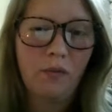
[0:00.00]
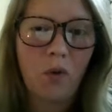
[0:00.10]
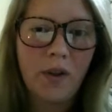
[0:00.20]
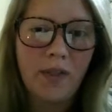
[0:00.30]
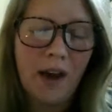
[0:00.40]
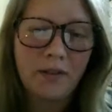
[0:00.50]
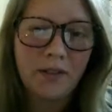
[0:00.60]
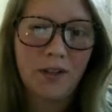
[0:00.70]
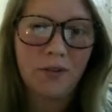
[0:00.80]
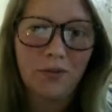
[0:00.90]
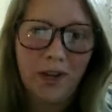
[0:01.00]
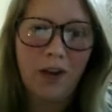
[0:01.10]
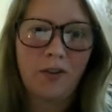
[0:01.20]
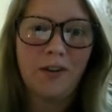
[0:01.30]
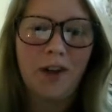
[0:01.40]

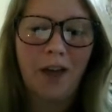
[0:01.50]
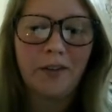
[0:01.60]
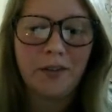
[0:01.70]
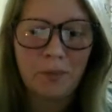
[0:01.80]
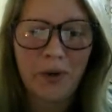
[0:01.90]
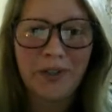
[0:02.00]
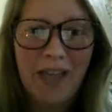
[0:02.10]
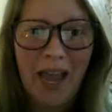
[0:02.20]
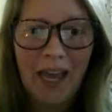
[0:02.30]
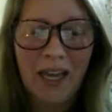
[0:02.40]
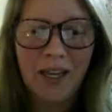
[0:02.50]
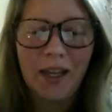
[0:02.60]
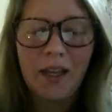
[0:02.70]
$4,300 per day.